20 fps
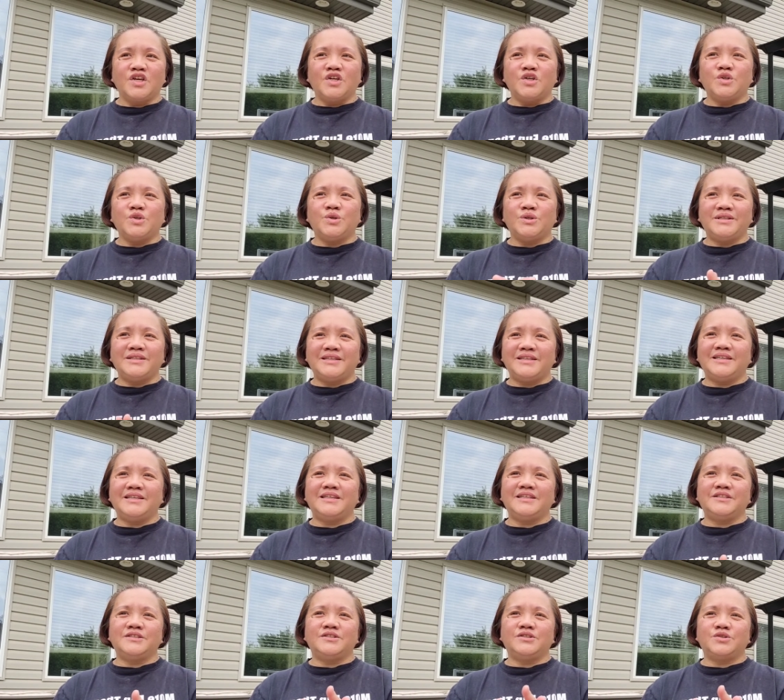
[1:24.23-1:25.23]
you
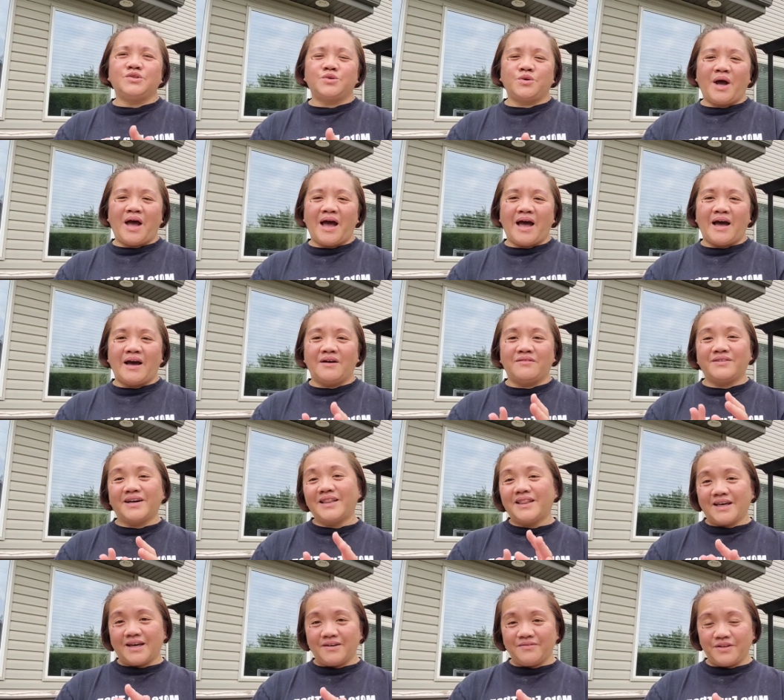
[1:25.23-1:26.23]
need to have a
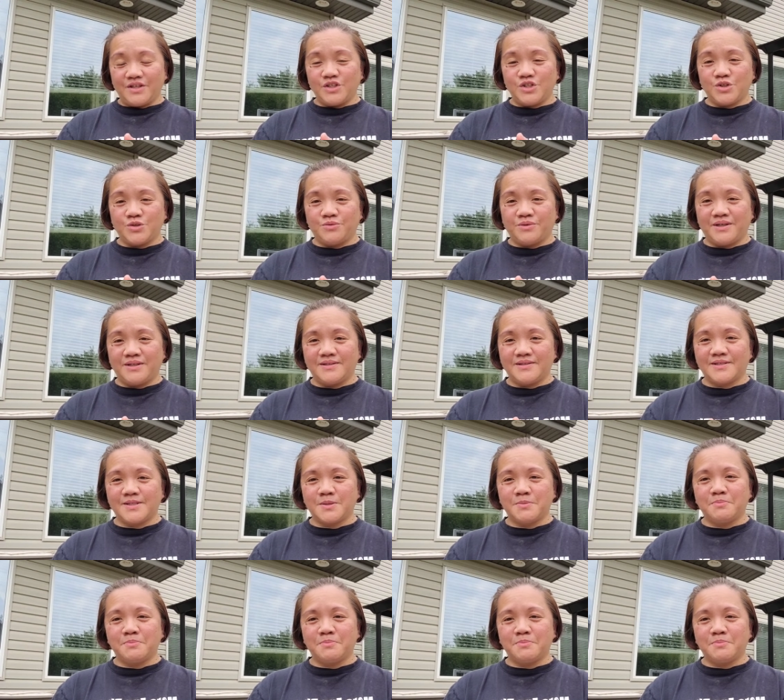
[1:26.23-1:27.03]
life insurance